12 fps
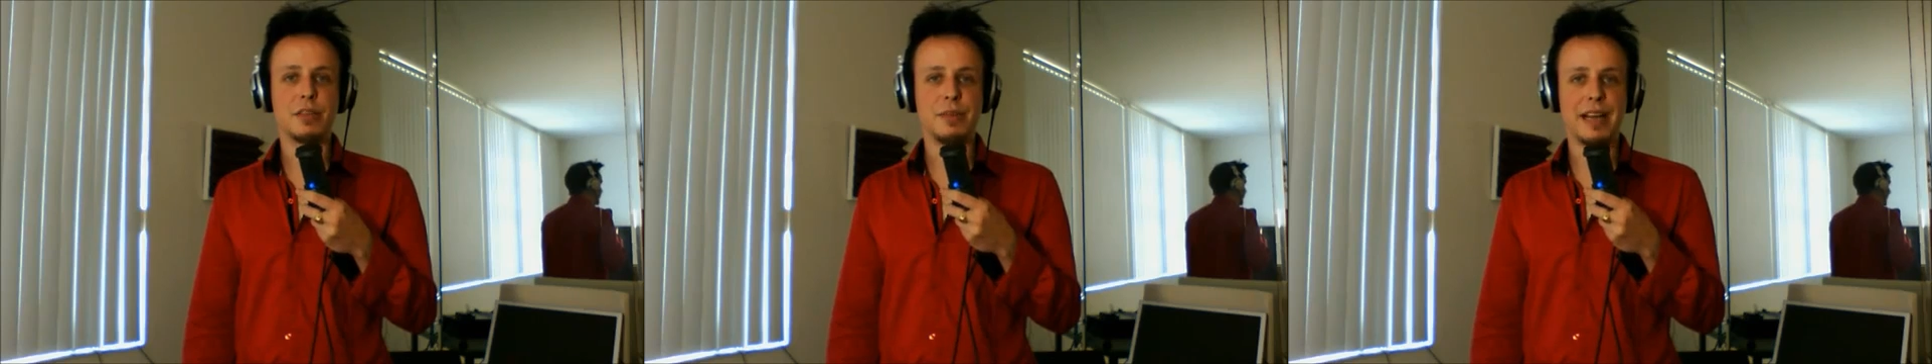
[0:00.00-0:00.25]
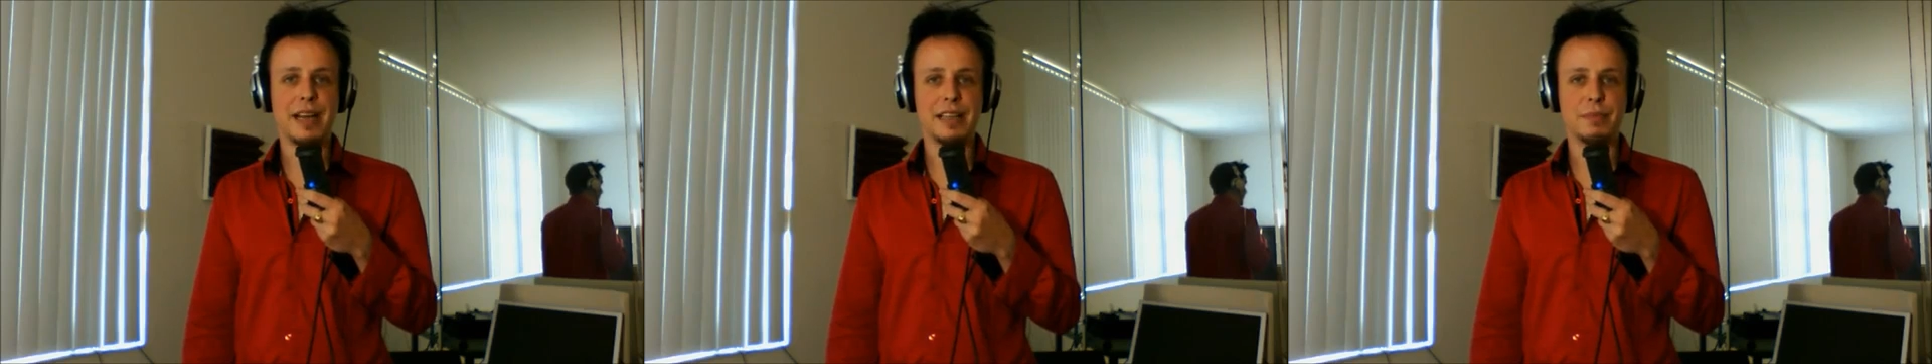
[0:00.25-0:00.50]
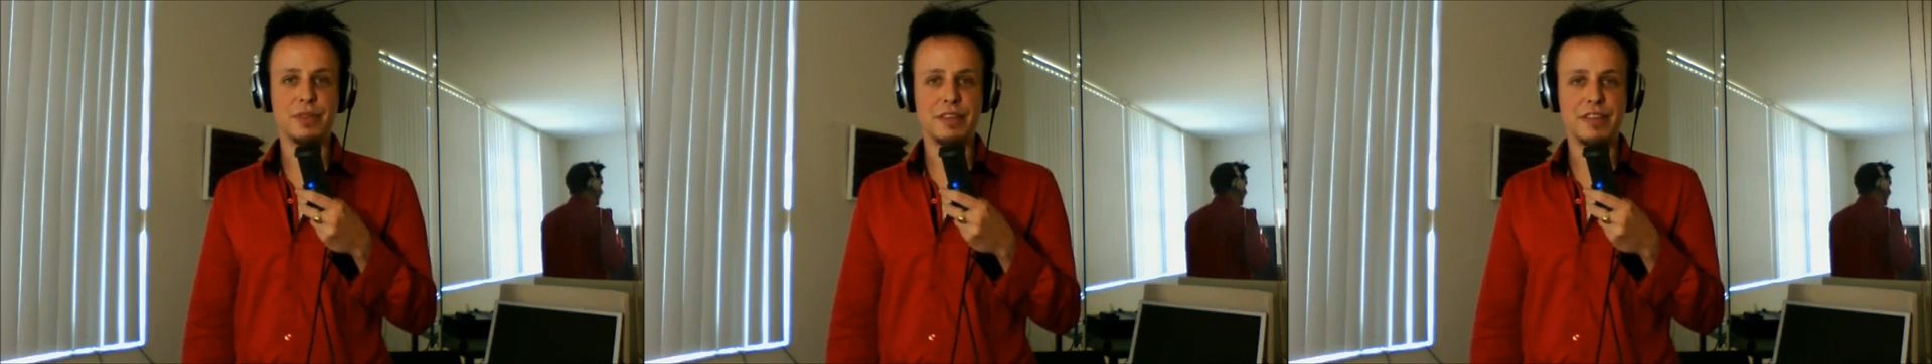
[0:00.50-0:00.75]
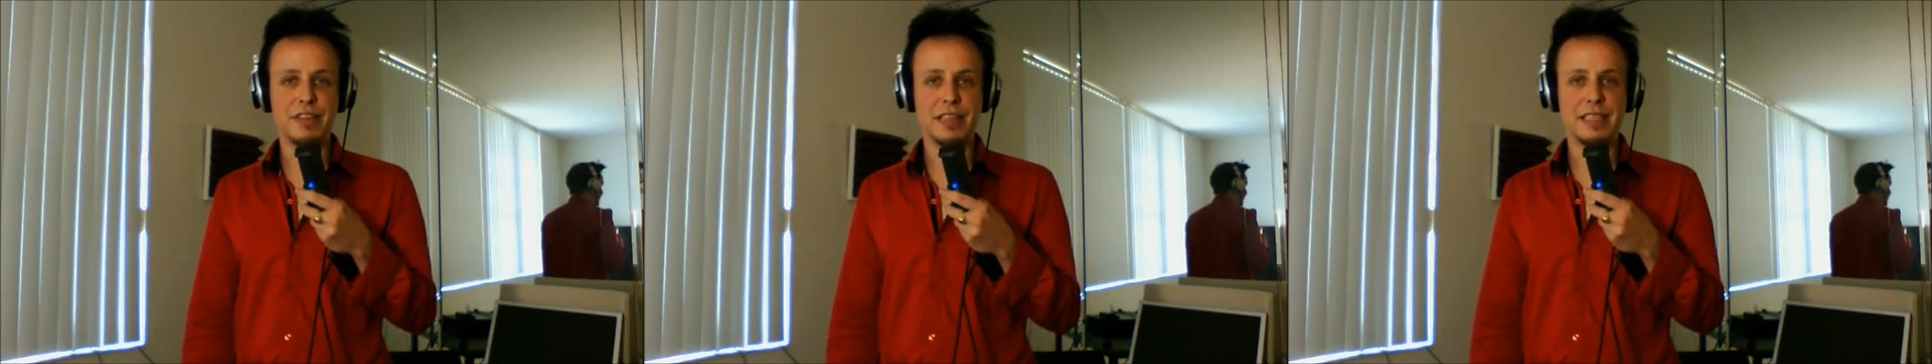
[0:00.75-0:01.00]
It's also beyond
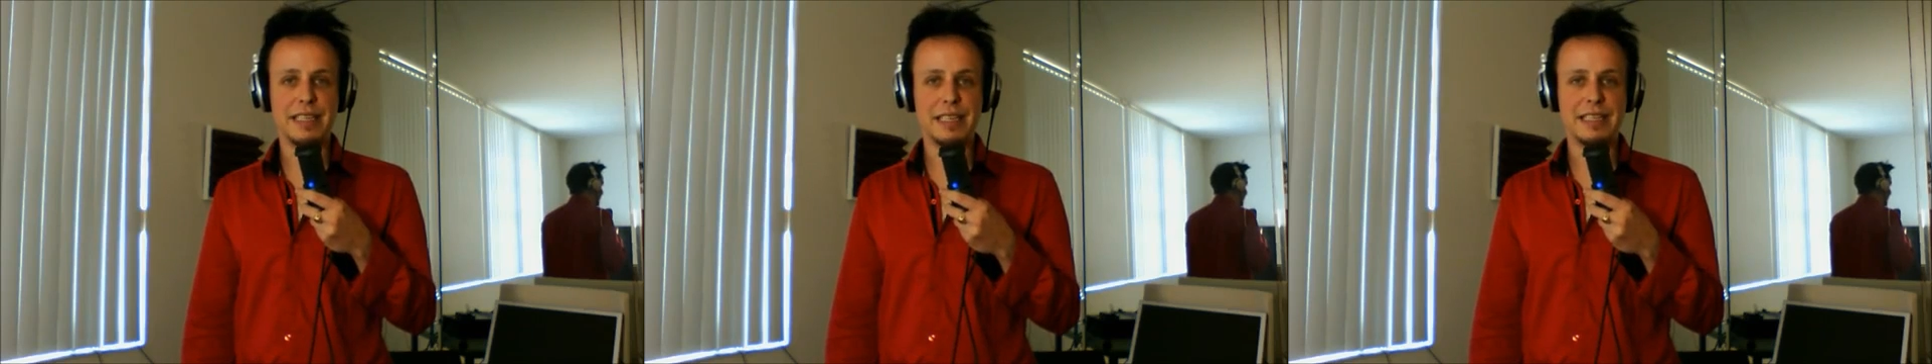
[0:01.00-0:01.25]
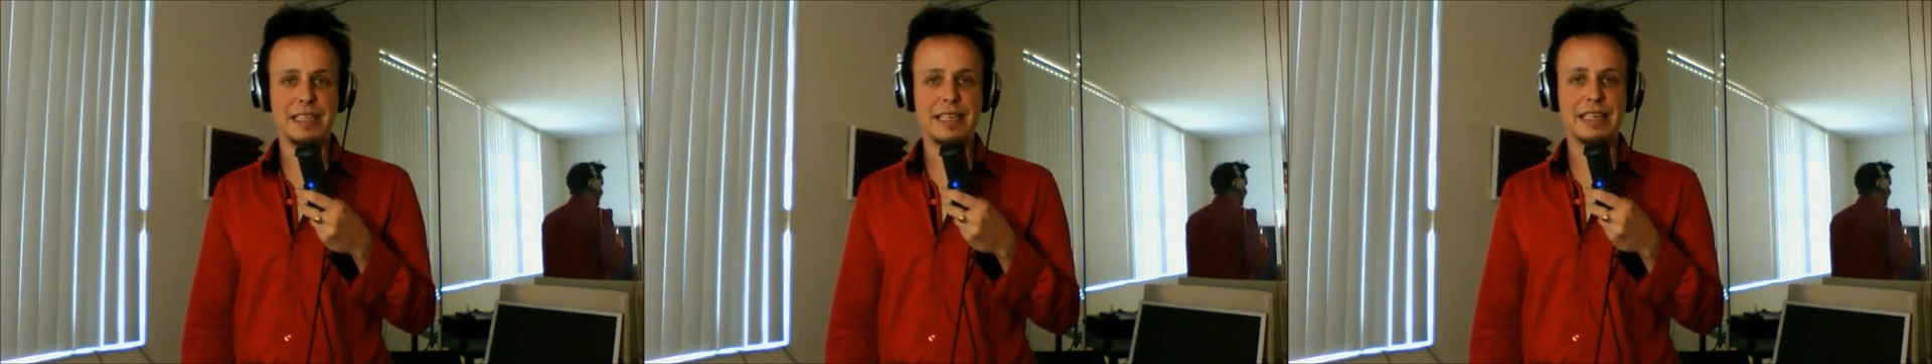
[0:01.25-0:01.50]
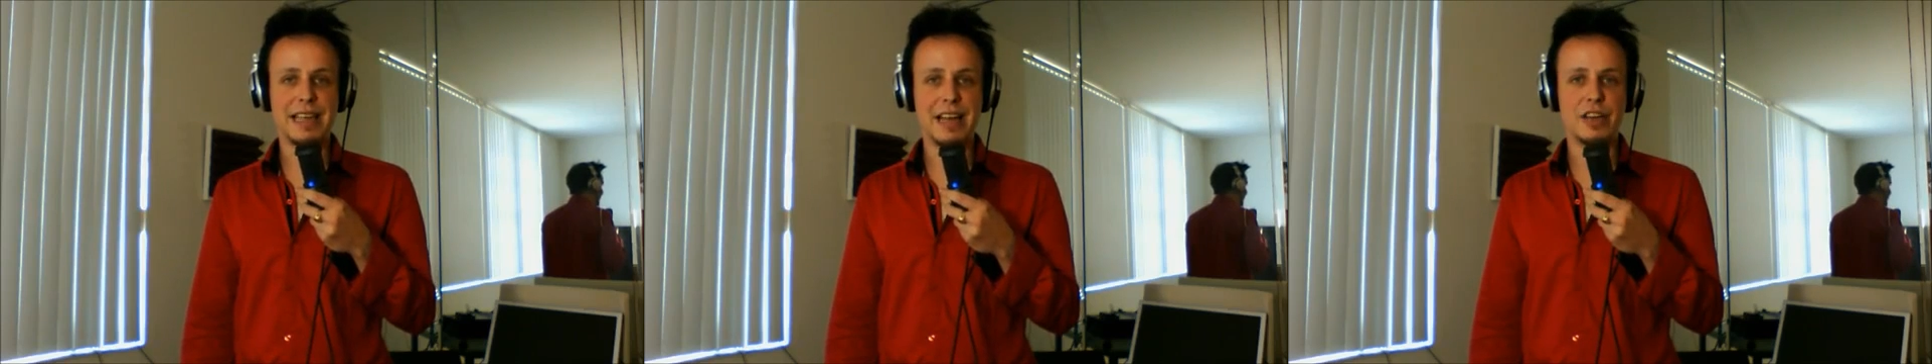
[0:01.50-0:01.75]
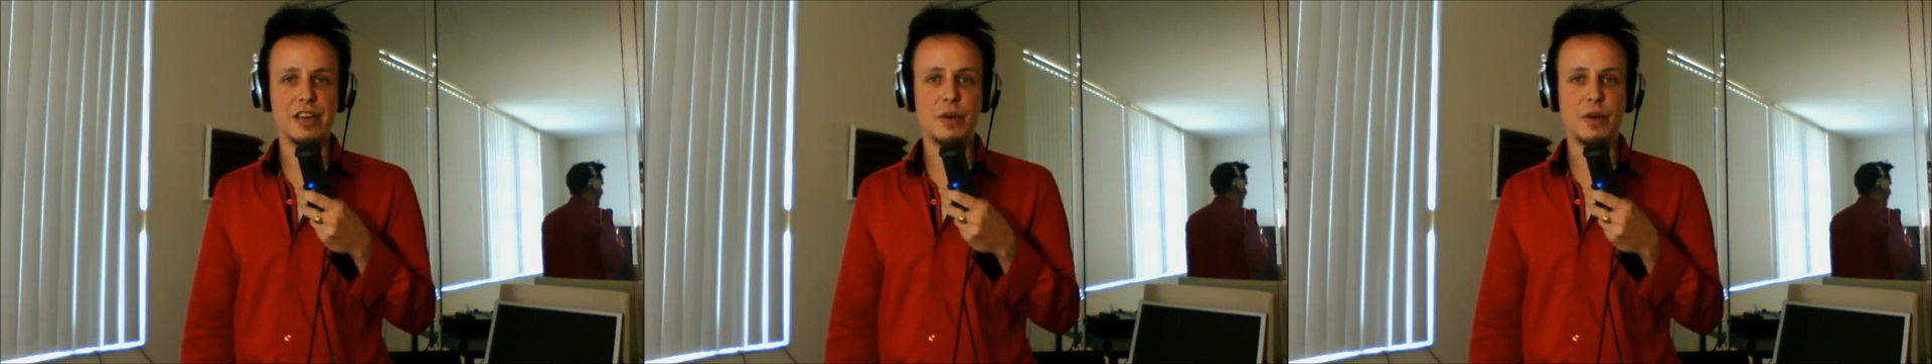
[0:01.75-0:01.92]
the belief that the TSA did